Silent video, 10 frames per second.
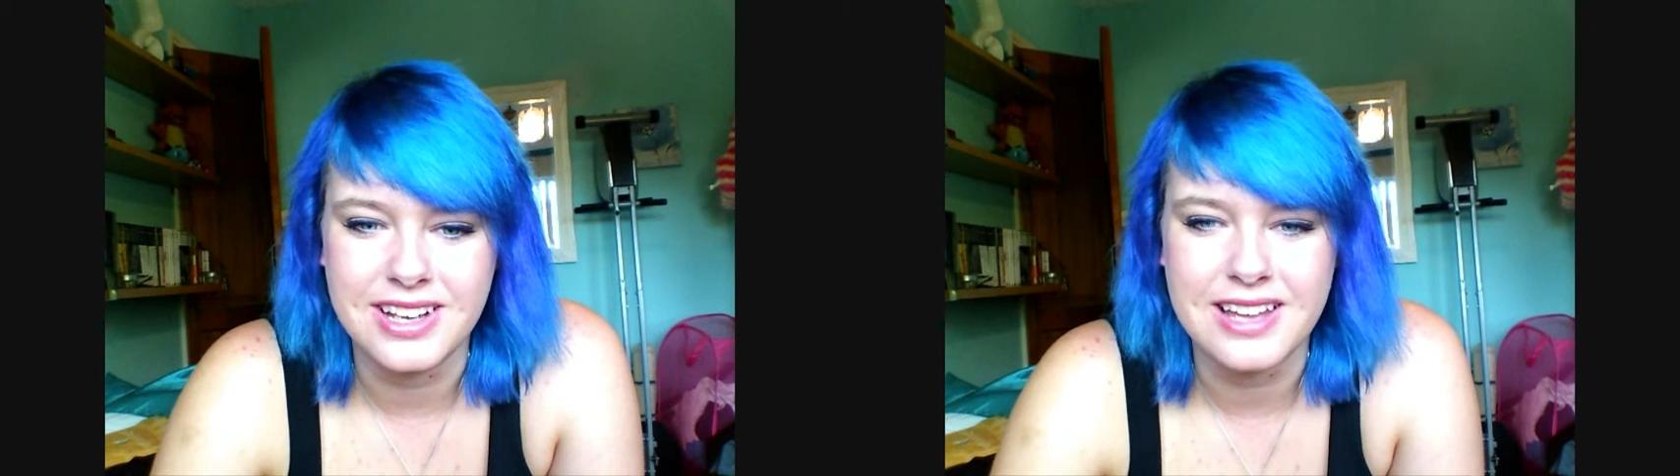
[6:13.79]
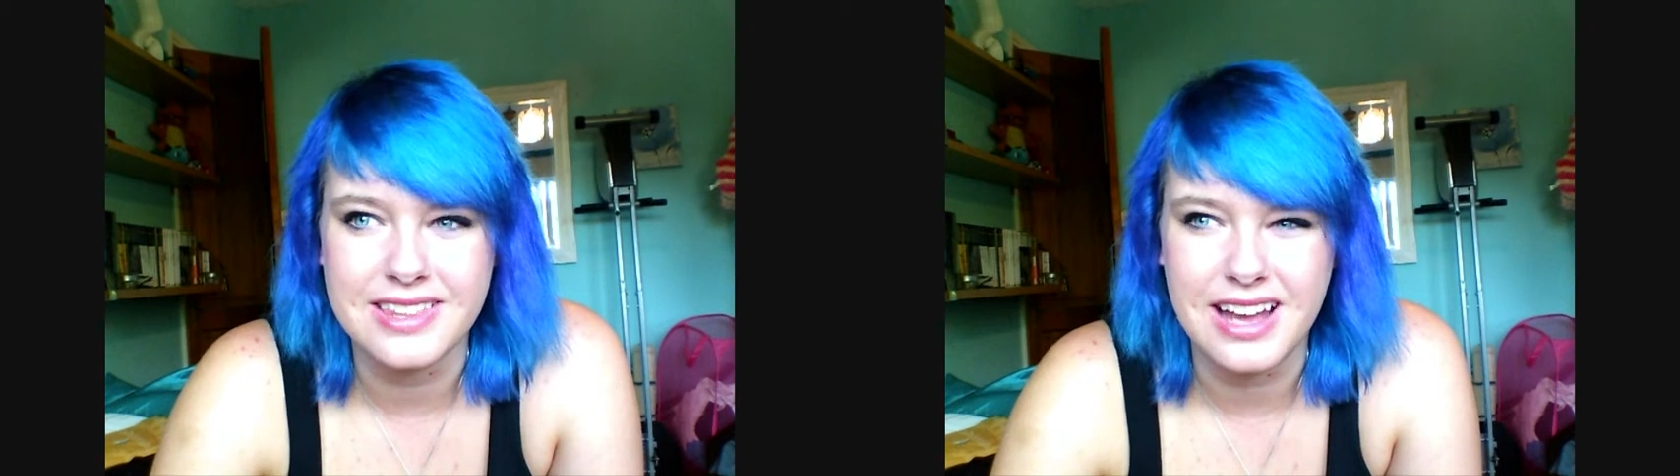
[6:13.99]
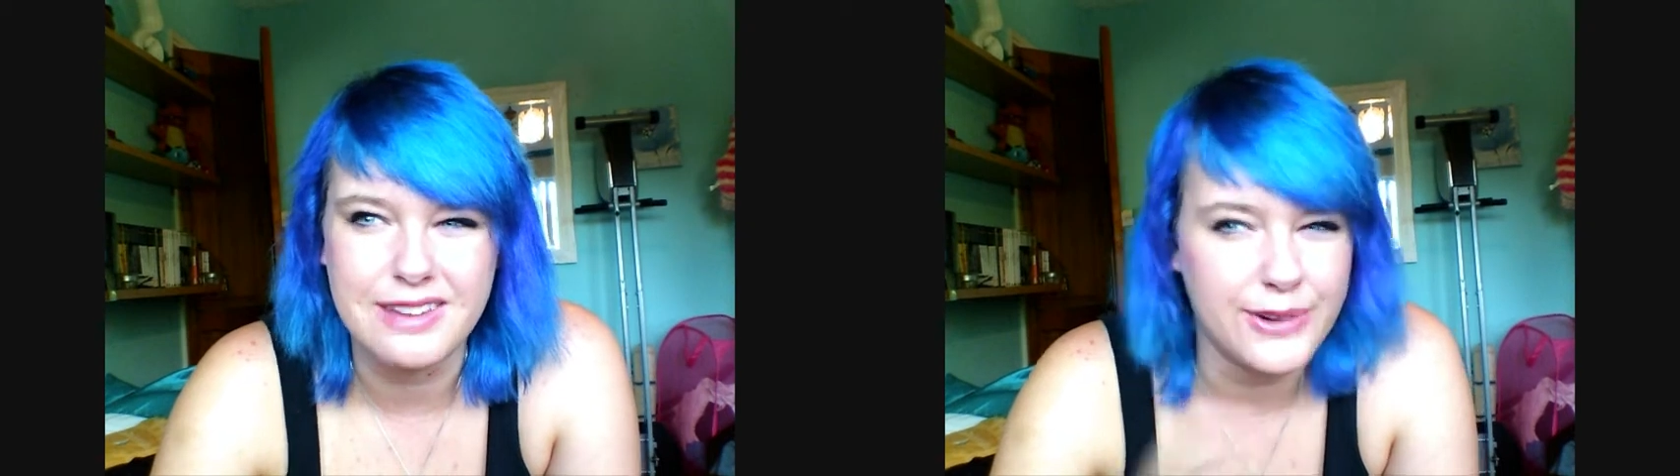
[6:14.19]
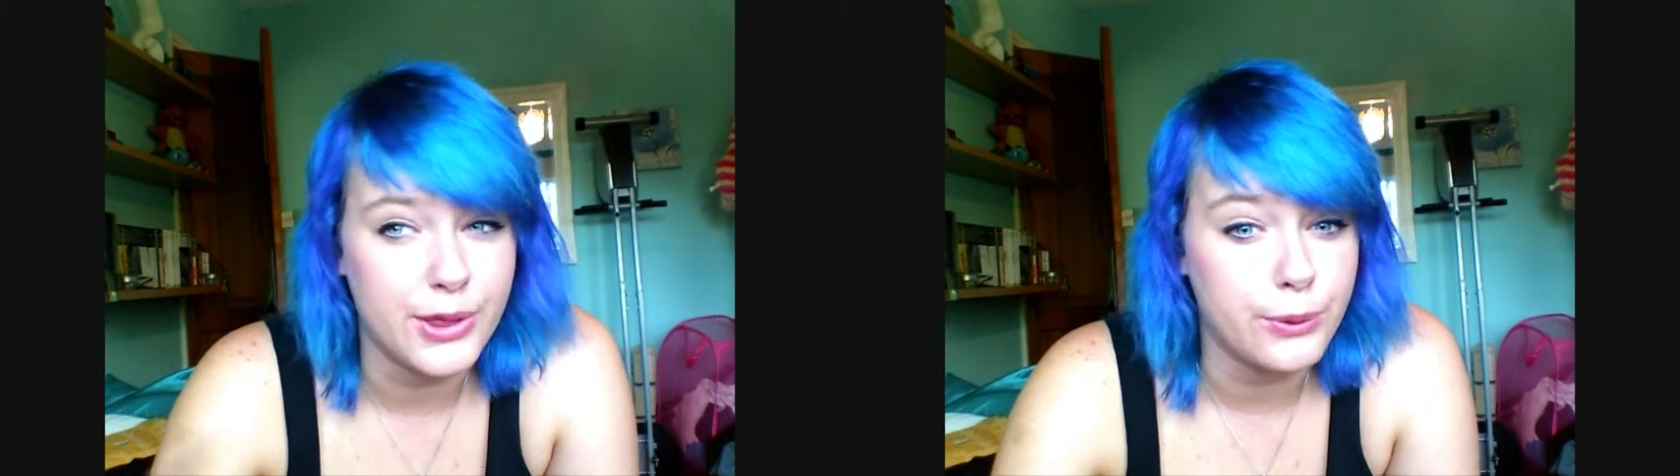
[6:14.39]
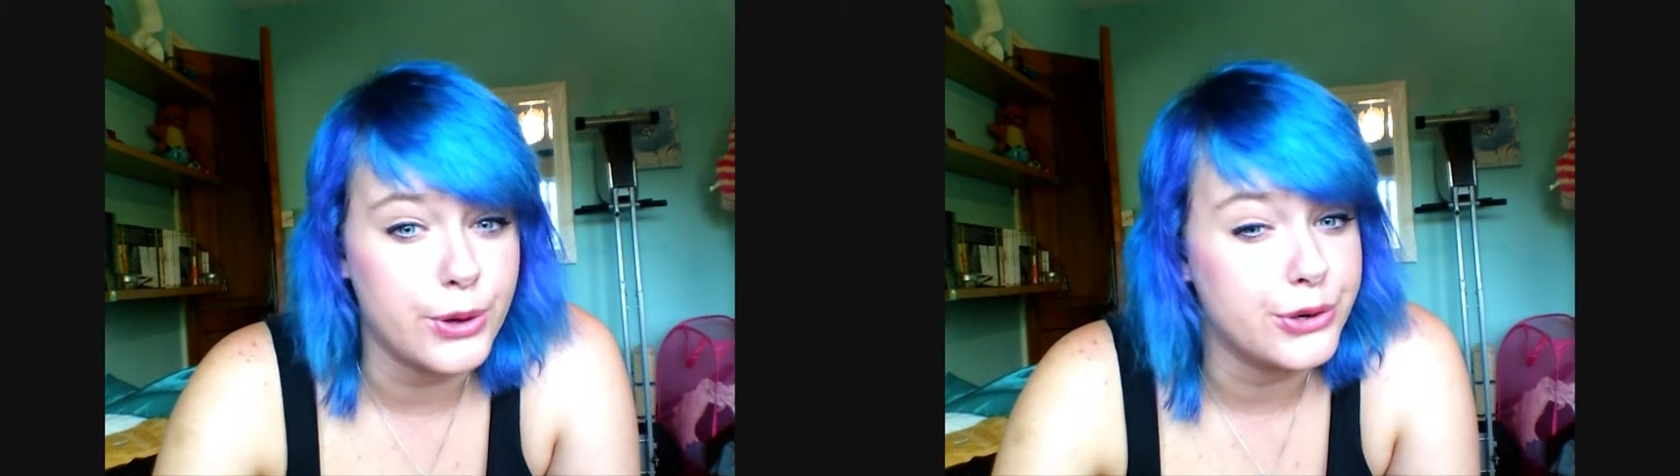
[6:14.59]
I think I feel like
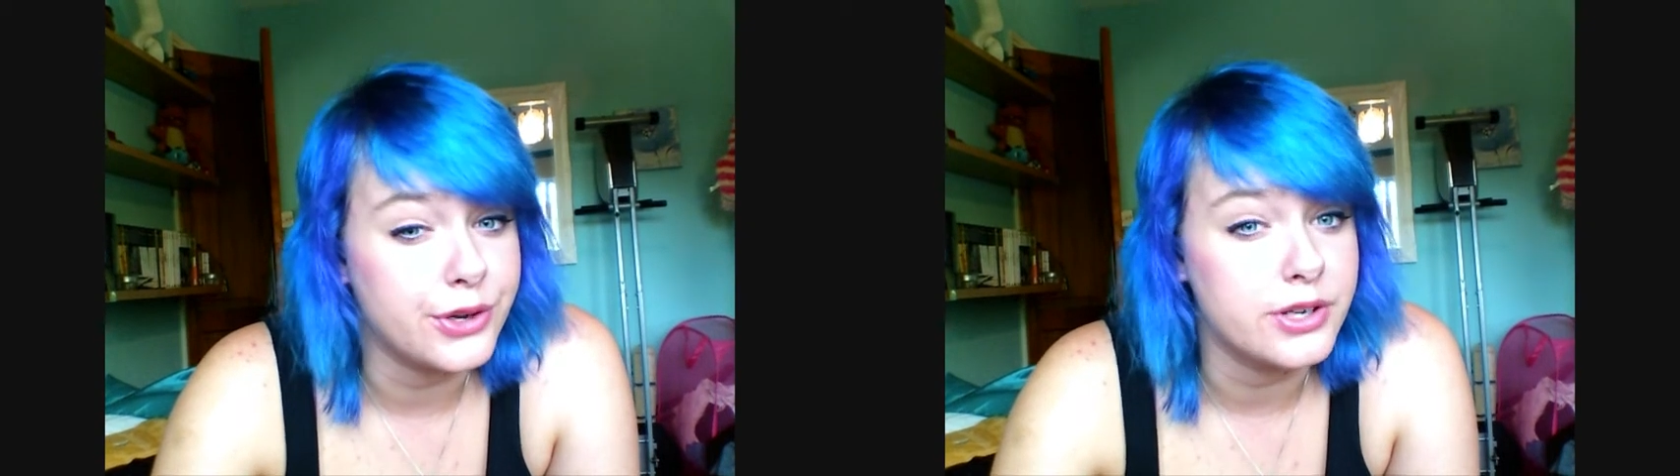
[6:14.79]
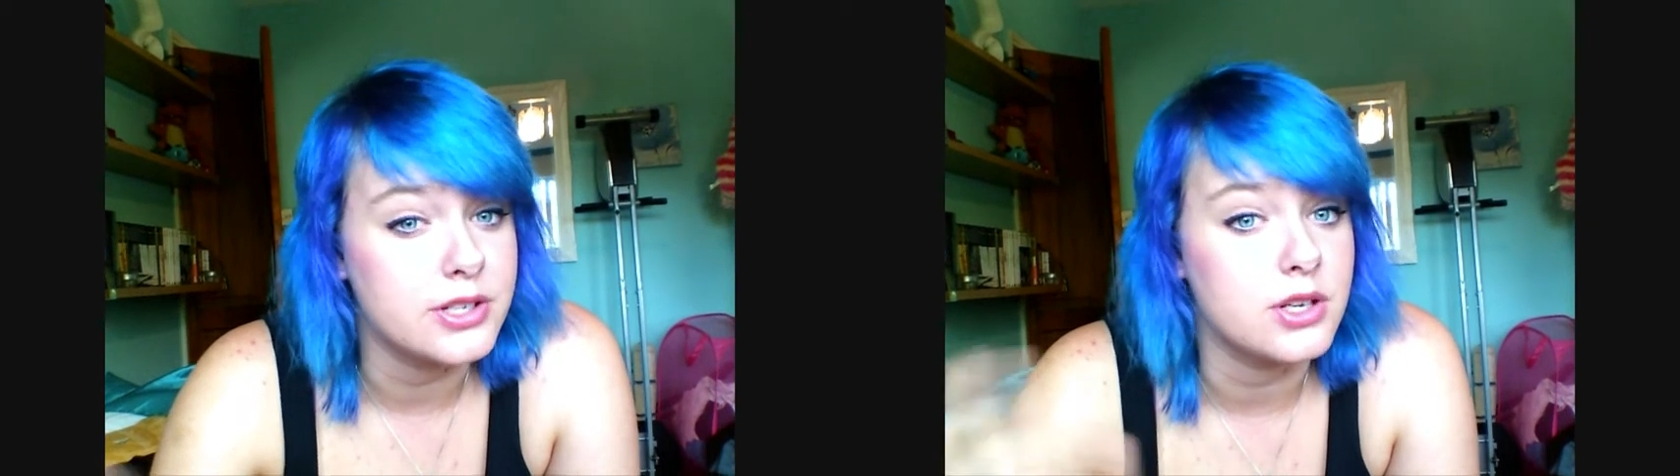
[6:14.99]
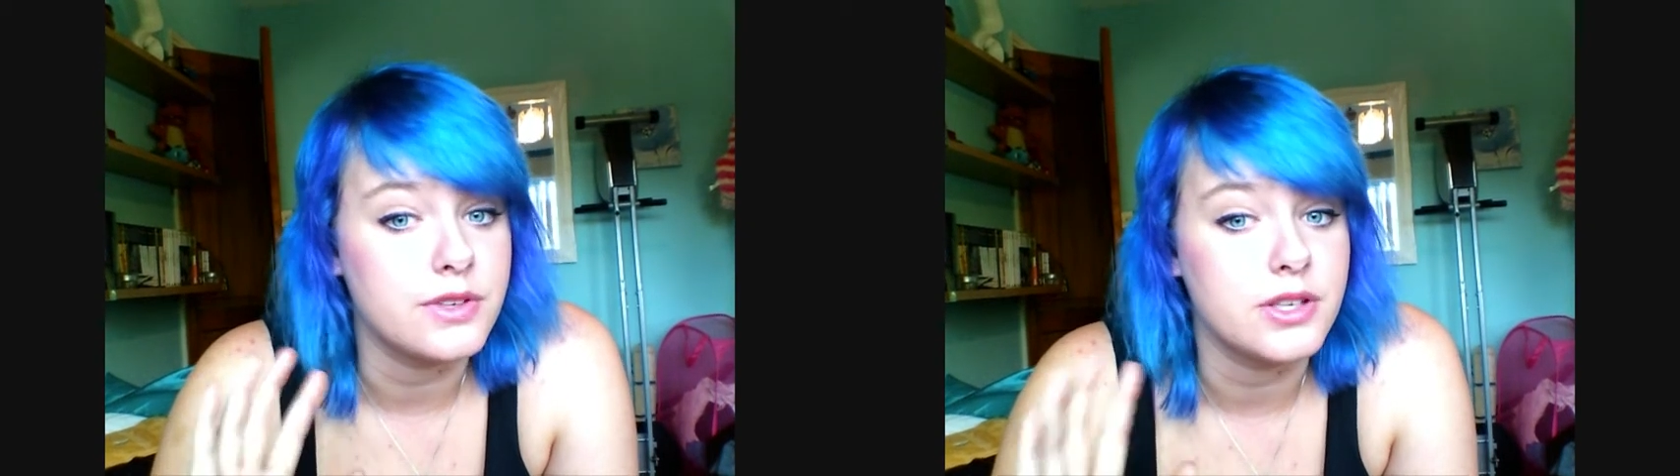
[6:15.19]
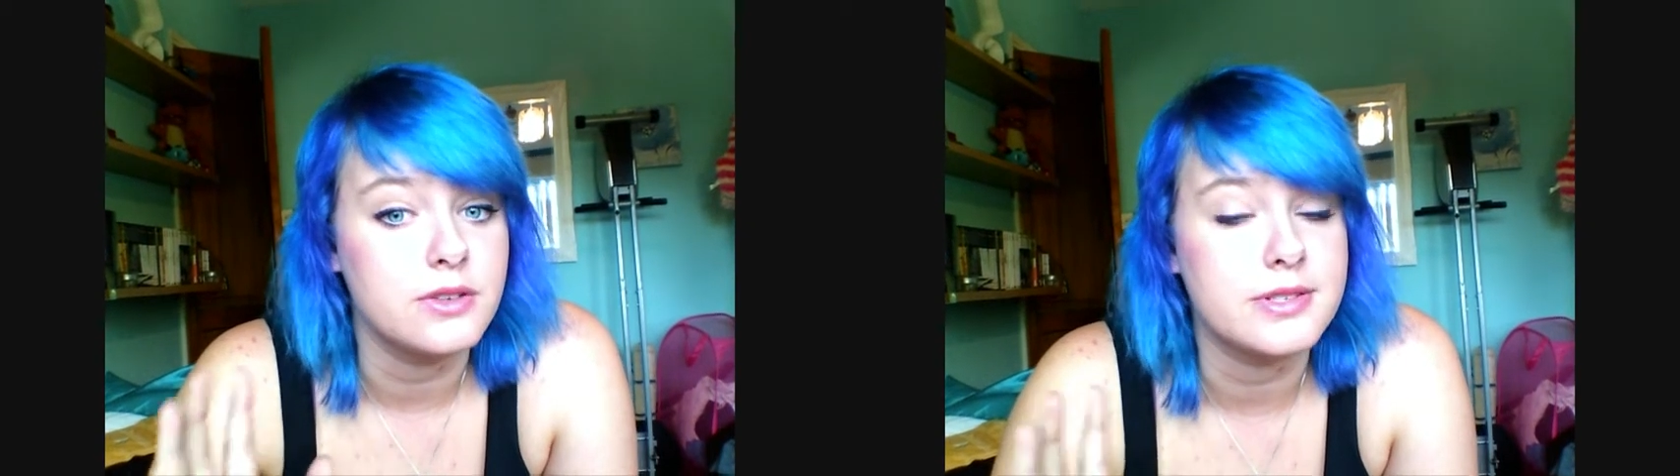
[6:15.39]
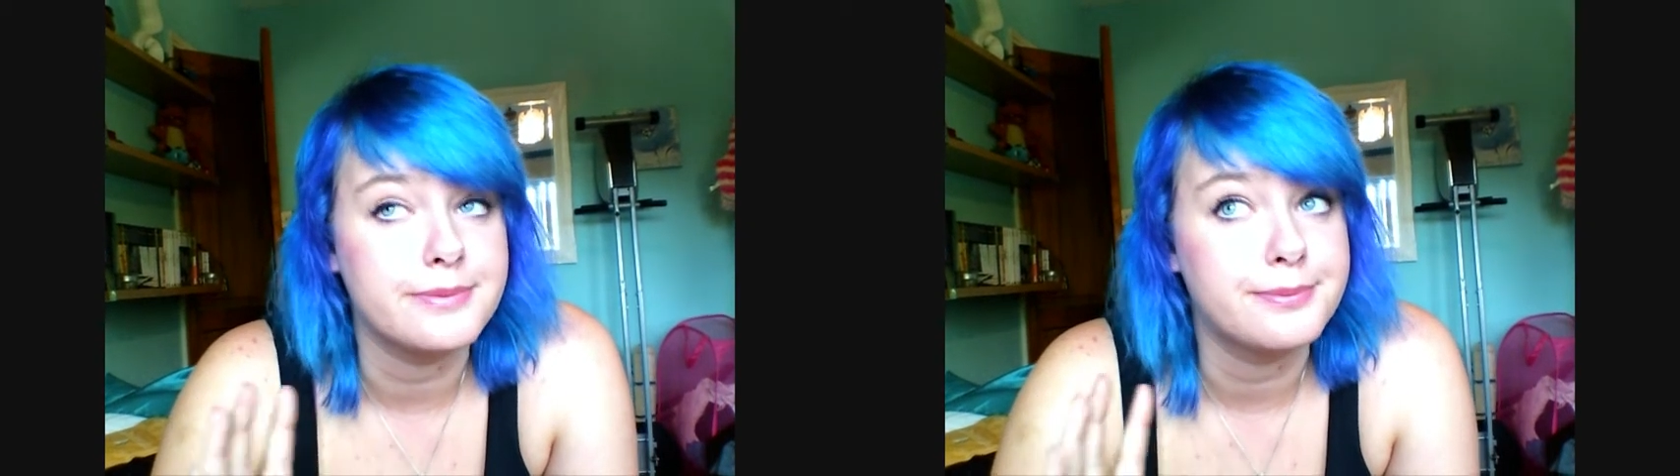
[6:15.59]
the word nerd is
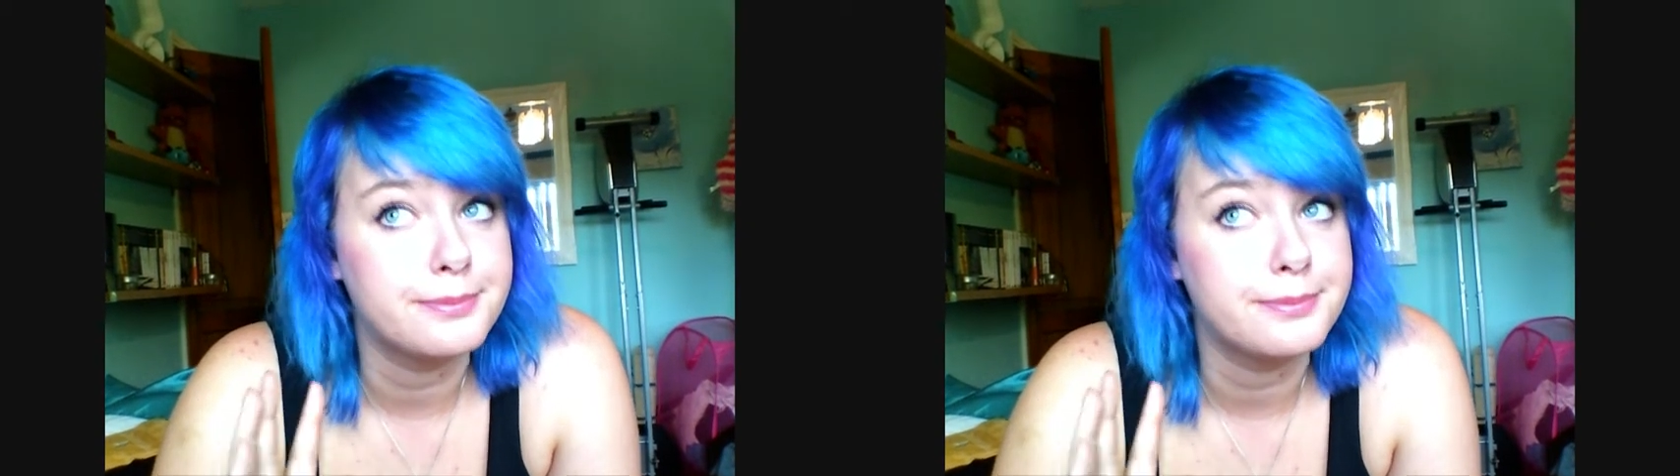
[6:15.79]
overused,